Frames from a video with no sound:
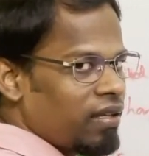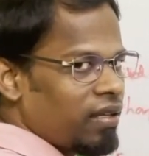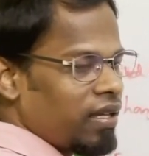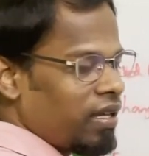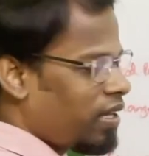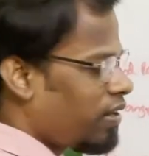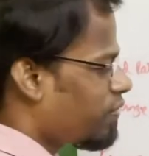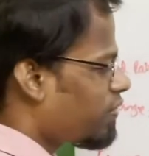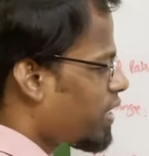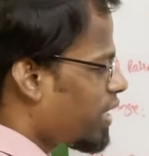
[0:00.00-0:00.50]

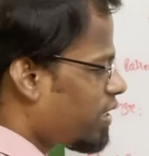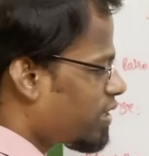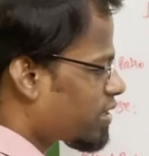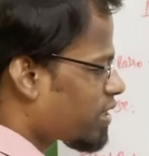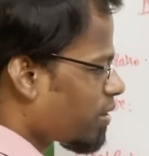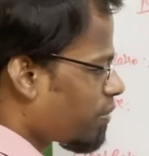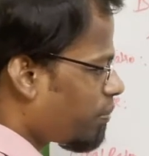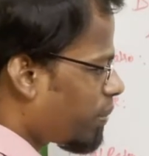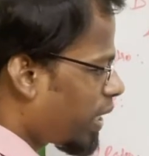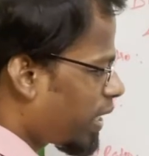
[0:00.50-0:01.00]
If there is
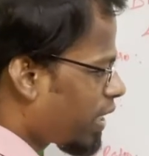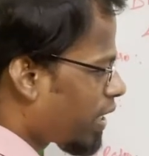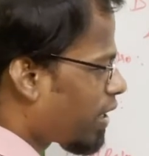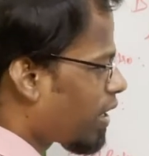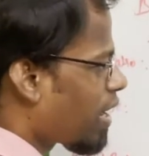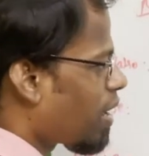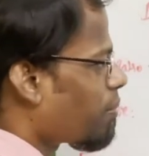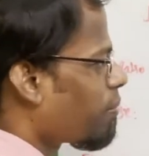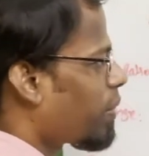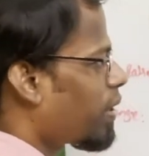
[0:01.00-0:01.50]
a bigger
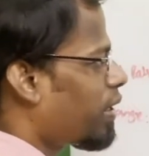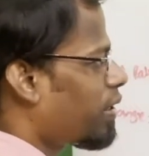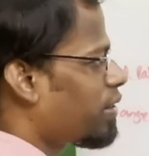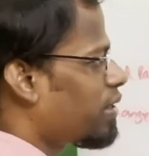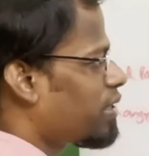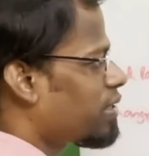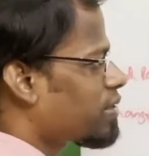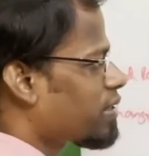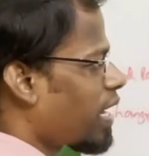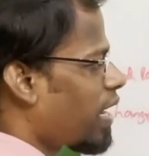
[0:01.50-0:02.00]
number
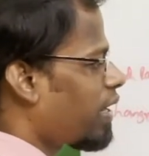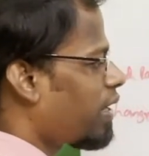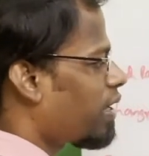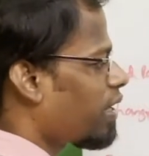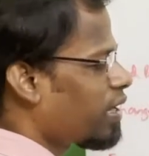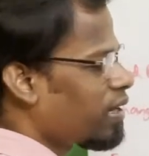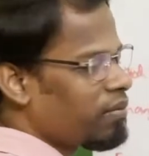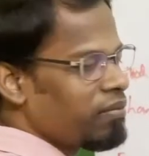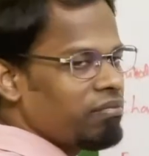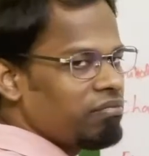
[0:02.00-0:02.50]
this side
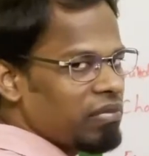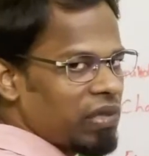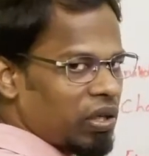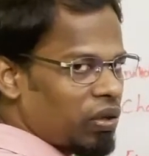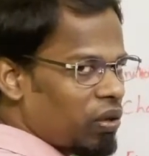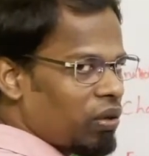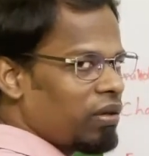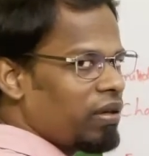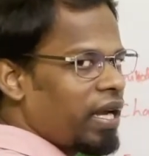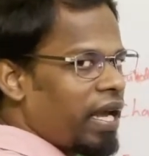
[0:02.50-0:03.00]
and
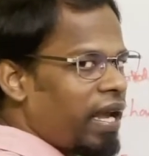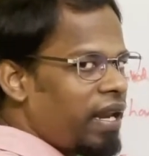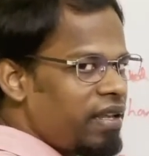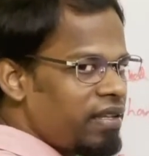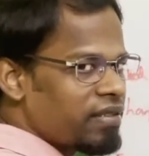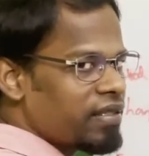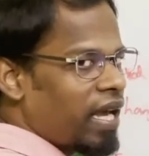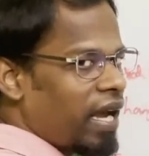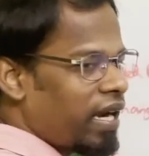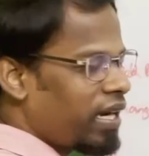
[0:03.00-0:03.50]
any
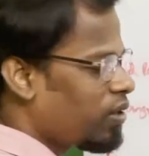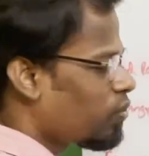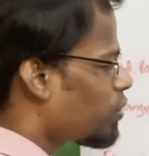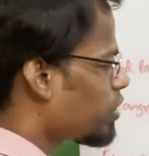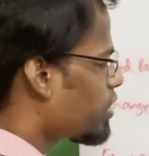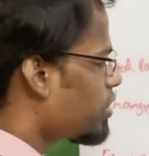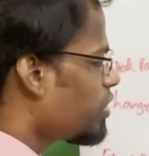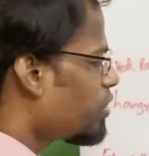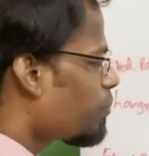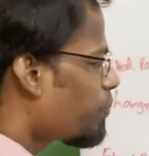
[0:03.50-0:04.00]
side,
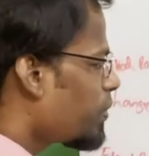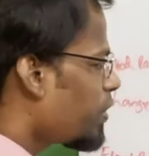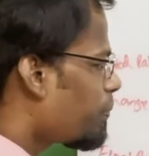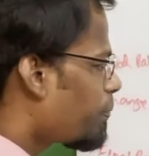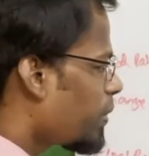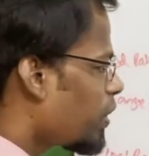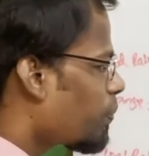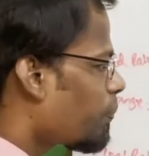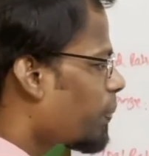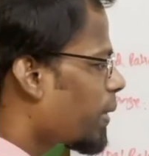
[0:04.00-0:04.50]

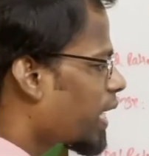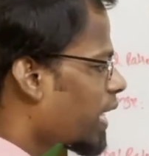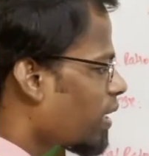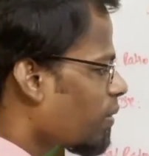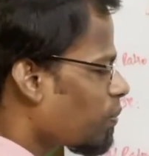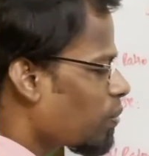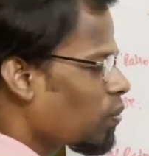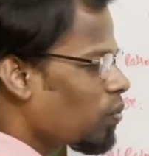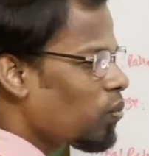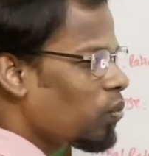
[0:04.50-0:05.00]
you pick
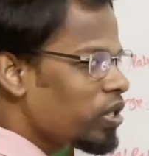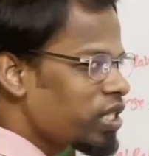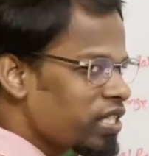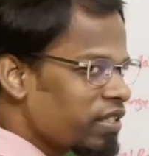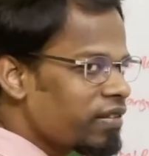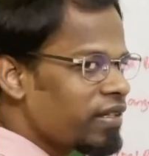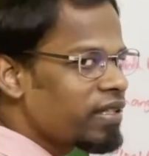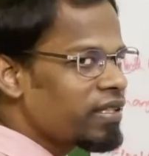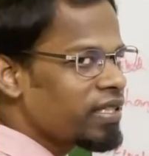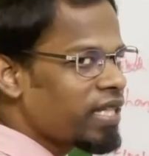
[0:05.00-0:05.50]
up
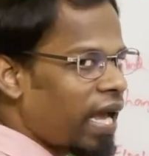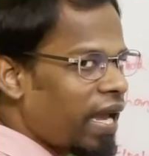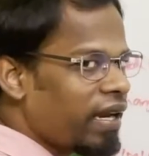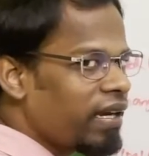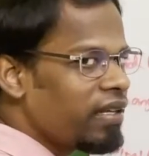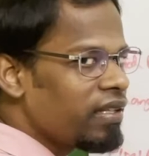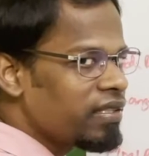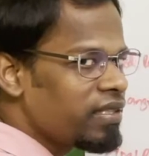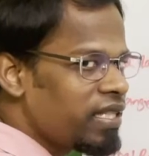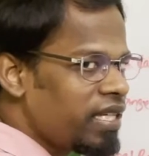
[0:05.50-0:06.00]
whichever
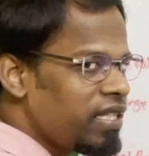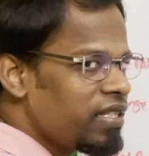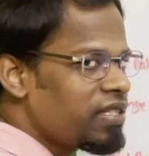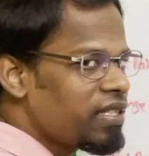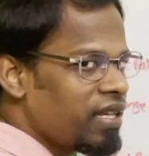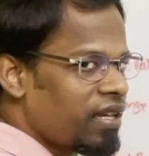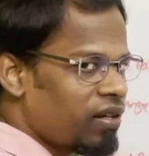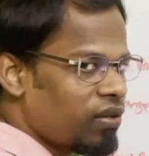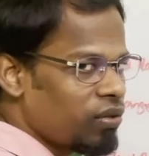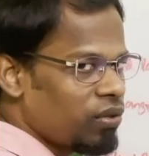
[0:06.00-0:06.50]
side is
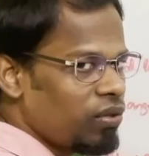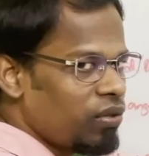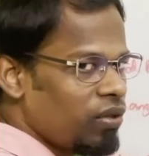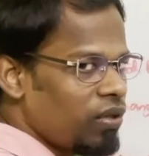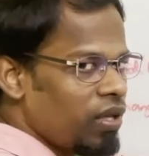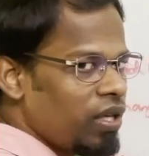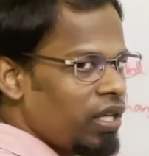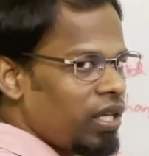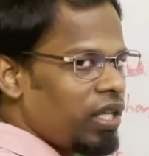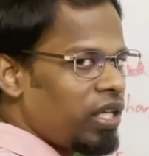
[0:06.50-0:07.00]
easier to
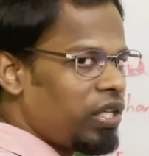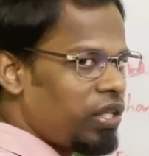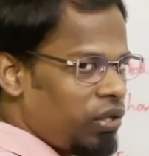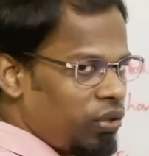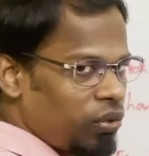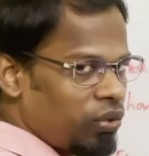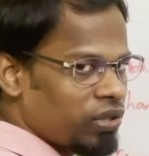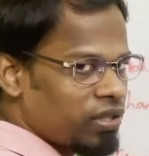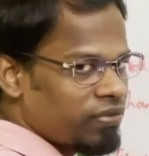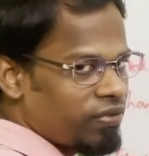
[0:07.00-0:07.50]

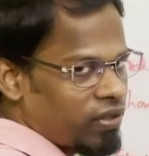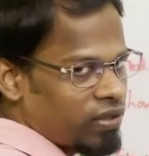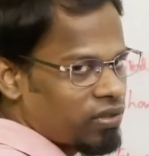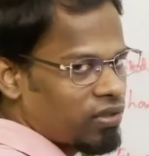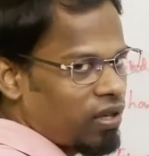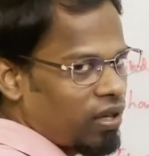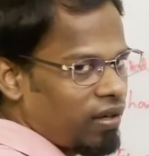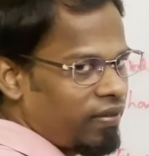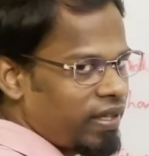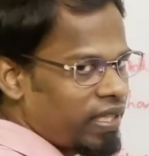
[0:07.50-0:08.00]
use for
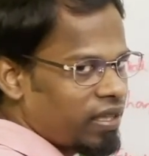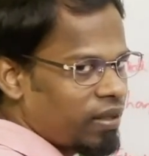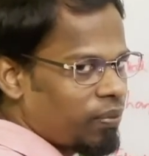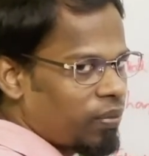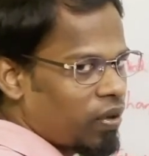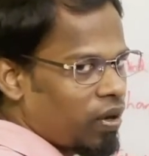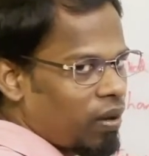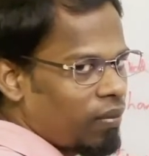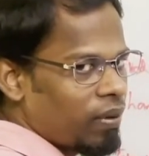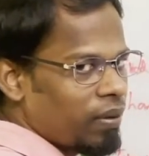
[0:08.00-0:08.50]
solving the
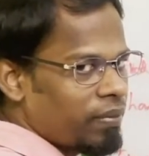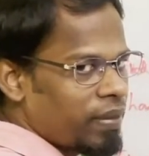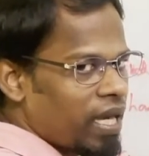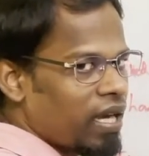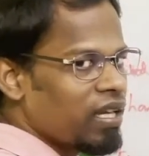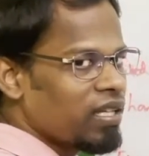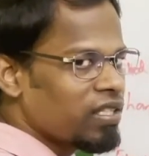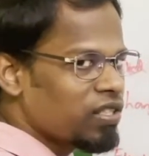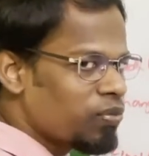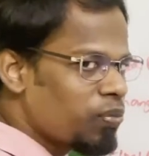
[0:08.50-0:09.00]
problem.
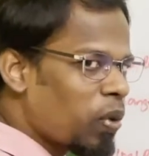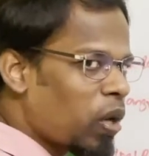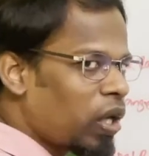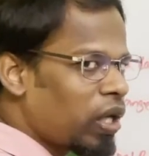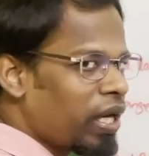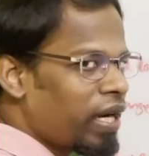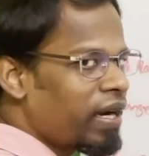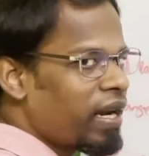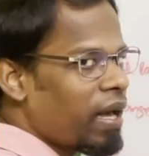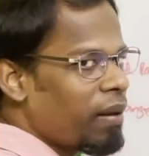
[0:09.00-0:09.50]
Yeah.
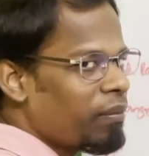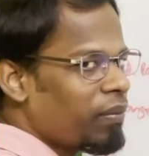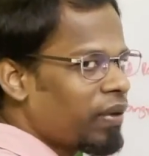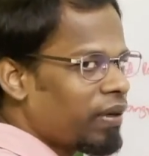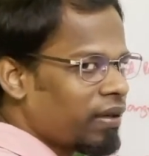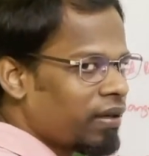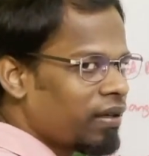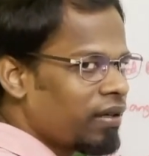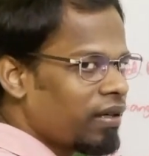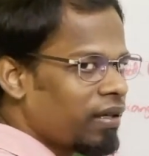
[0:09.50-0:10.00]
Smaller number.
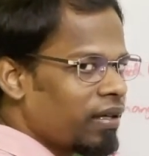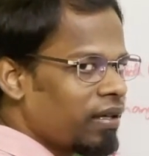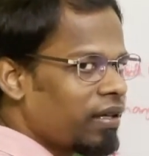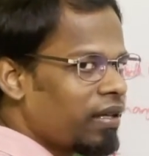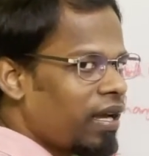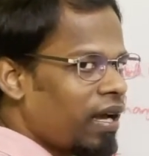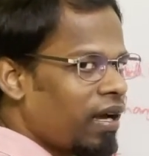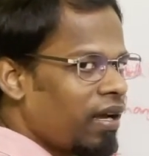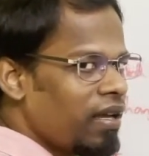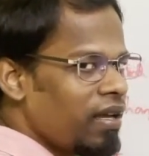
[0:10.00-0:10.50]

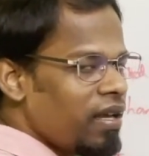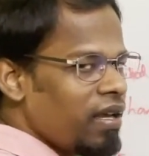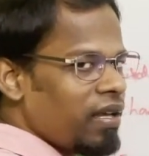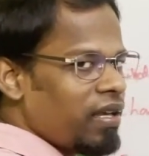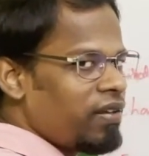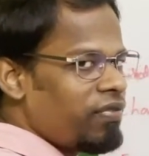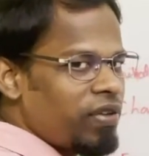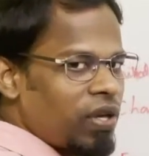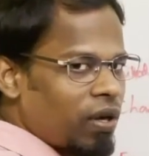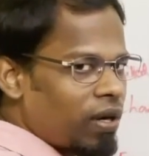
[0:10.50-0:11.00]
Yeah,
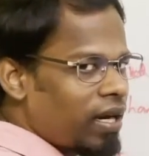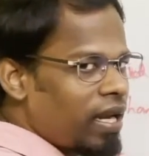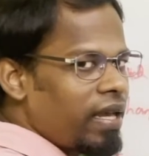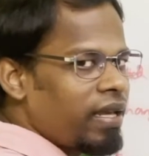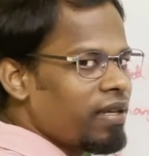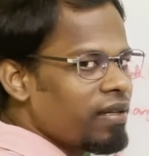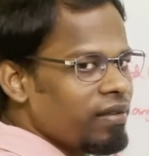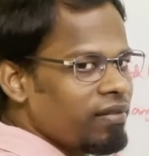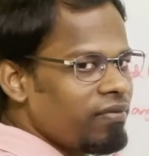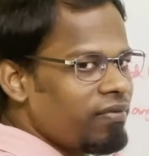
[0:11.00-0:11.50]
if you're
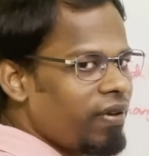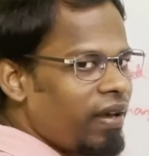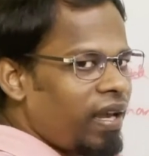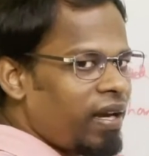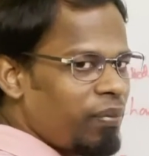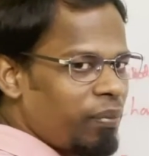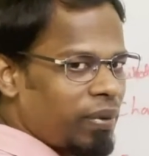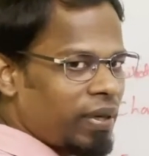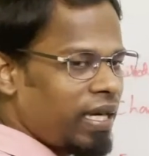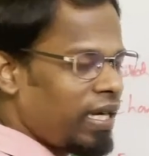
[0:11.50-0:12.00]
like
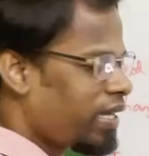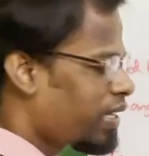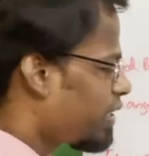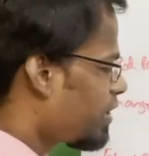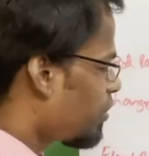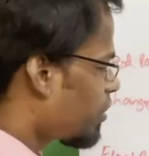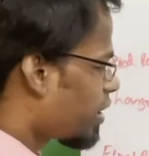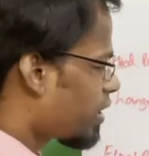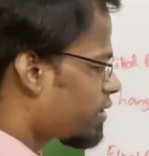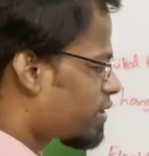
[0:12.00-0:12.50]
very brilliant,
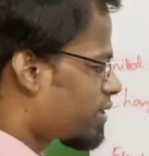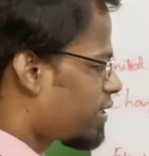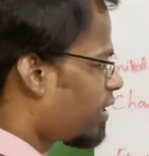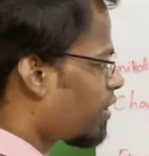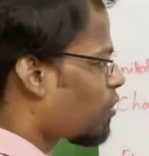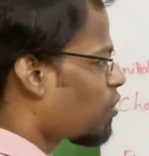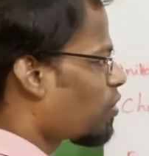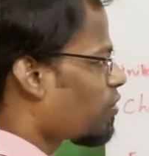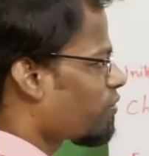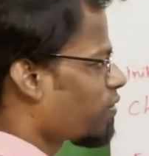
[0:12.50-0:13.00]
you can
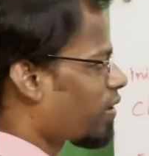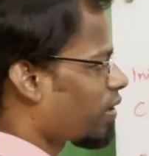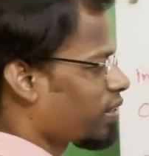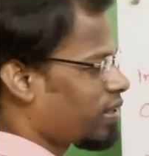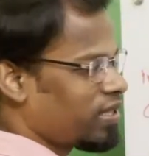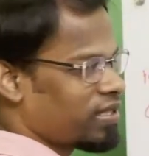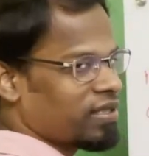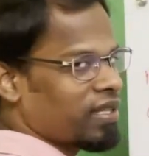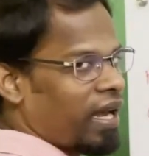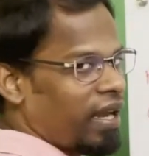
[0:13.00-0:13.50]
still go for
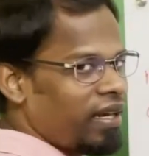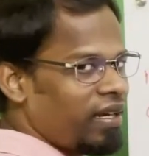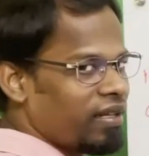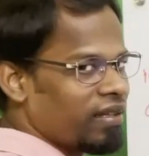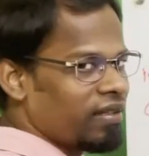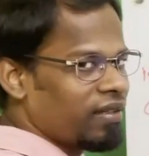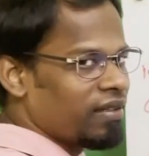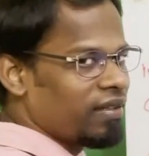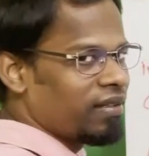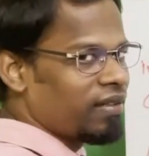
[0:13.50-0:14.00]
this side.
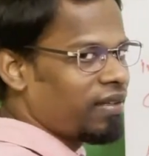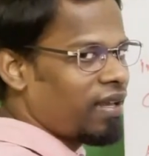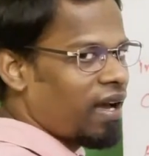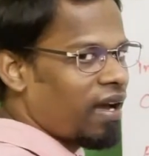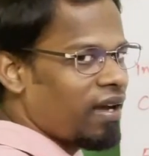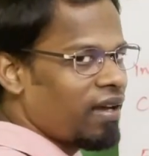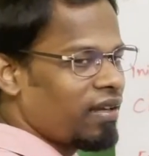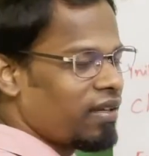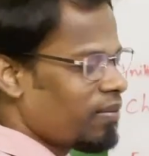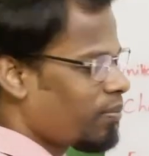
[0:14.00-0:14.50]

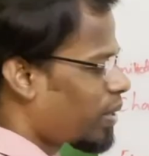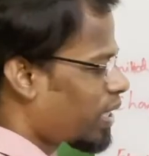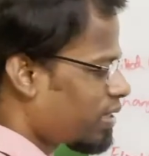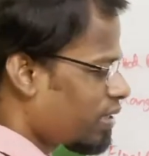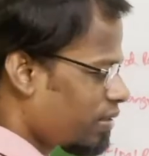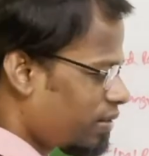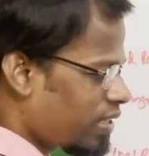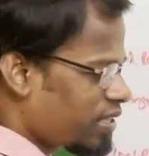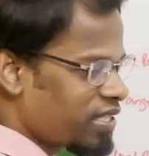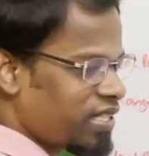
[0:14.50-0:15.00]
Yeah, but
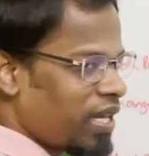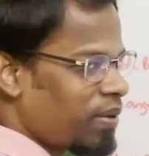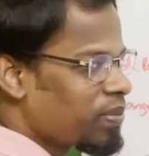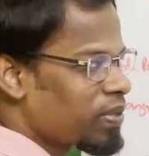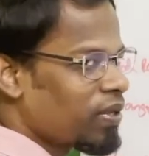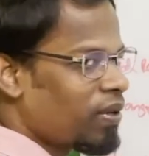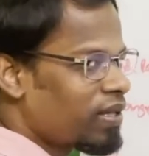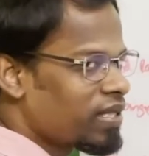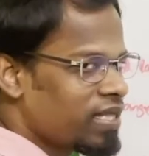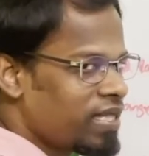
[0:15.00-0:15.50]
the
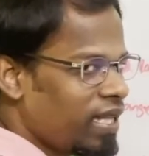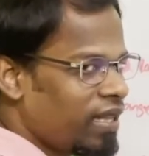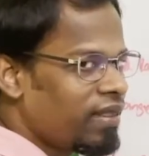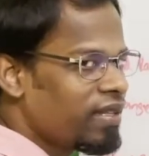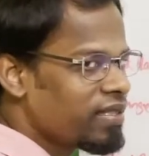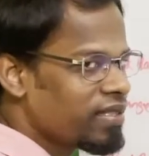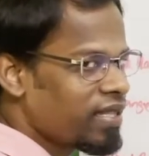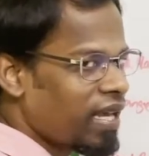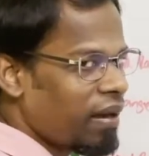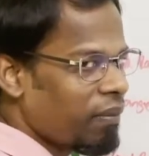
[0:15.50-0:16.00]
steps are still
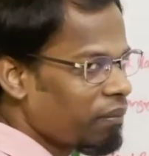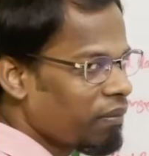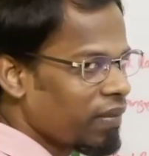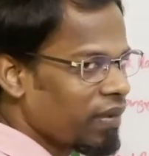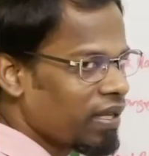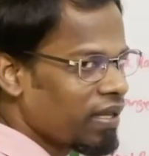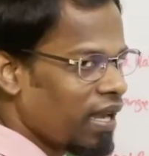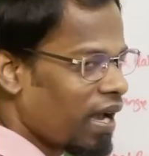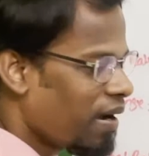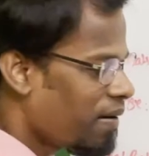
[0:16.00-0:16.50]
the same.
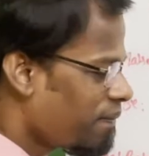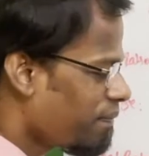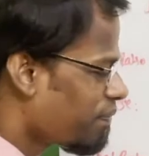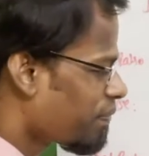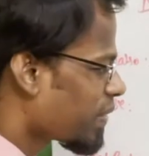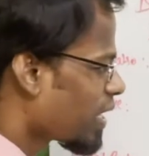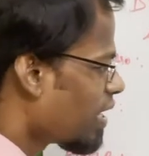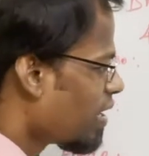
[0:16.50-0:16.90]
Yeah.